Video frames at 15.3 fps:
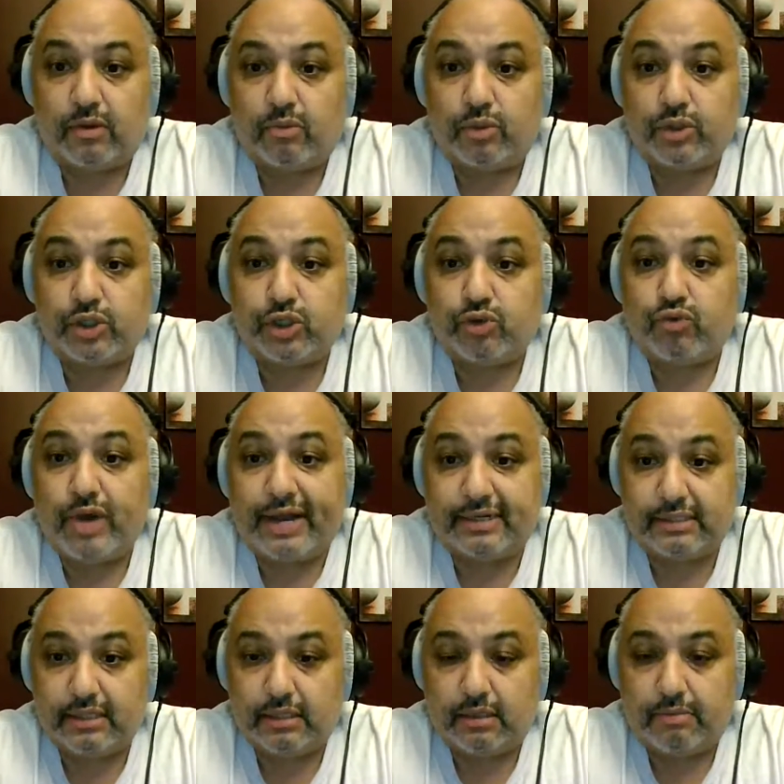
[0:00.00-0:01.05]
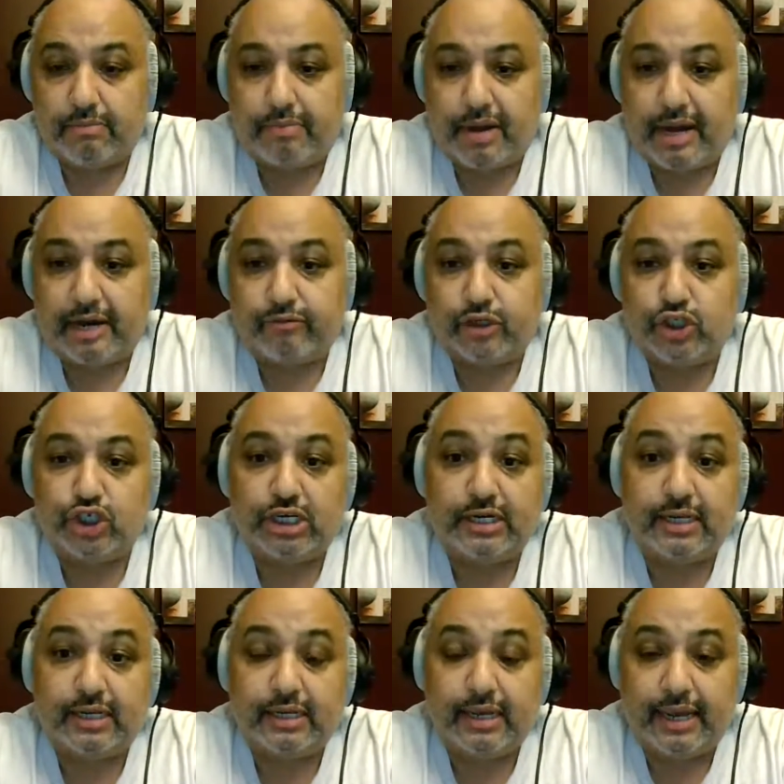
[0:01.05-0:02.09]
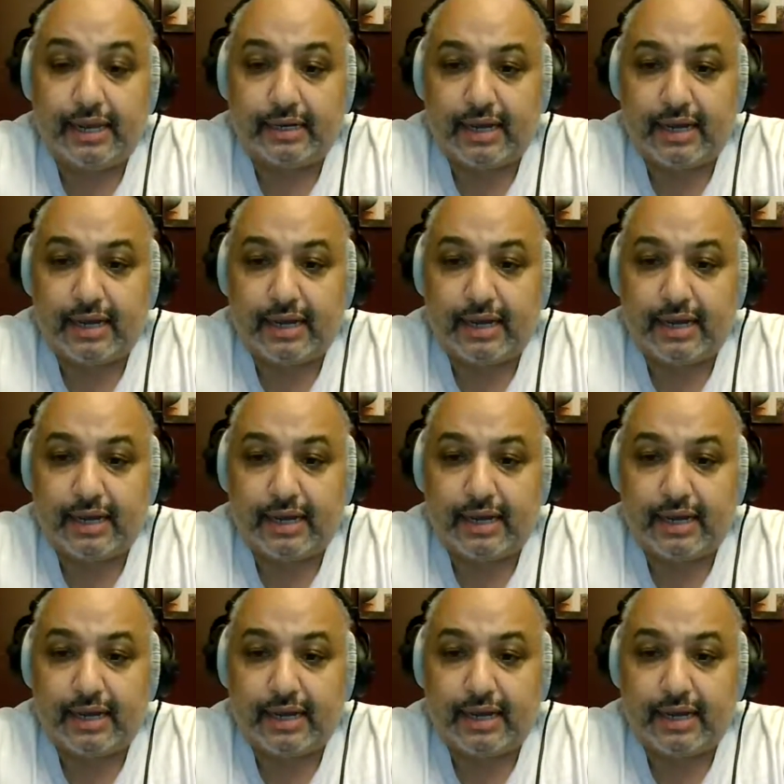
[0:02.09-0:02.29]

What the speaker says: was directed by Regina King.